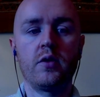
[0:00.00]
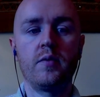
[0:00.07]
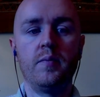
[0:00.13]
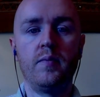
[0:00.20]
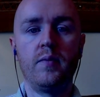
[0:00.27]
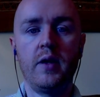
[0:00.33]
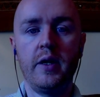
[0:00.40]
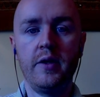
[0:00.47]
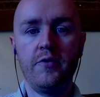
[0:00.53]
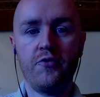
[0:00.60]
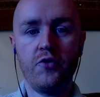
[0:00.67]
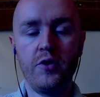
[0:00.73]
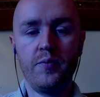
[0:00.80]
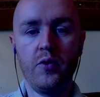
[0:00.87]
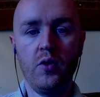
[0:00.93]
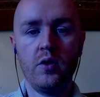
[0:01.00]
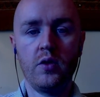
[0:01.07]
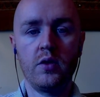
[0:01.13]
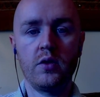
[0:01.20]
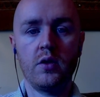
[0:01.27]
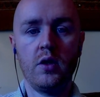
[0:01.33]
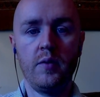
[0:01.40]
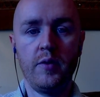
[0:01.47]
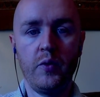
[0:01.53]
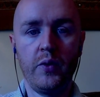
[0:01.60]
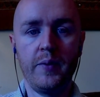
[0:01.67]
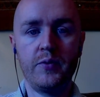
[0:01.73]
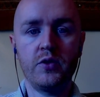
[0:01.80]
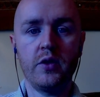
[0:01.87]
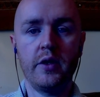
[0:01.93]
my free book, on my
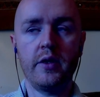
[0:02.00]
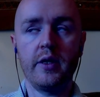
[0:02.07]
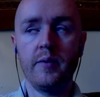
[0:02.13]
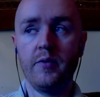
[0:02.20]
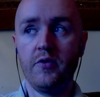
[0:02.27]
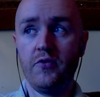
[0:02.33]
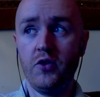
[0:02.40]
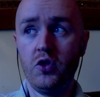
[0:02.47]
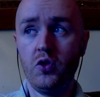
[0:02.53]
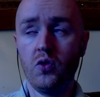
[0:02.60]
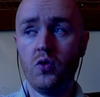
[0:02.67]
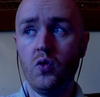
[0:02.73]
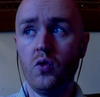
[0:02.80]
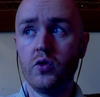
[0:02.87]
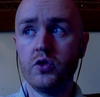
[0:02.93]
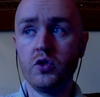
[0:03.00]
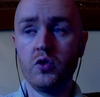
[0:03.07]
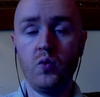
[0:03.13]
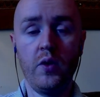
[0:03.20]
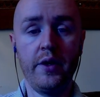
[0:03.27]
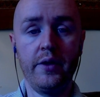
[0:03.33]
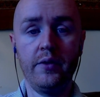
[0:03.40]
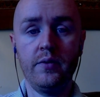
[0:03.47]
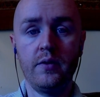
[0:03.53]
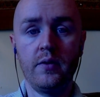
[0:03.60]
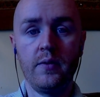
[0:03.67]
website and my video course as well.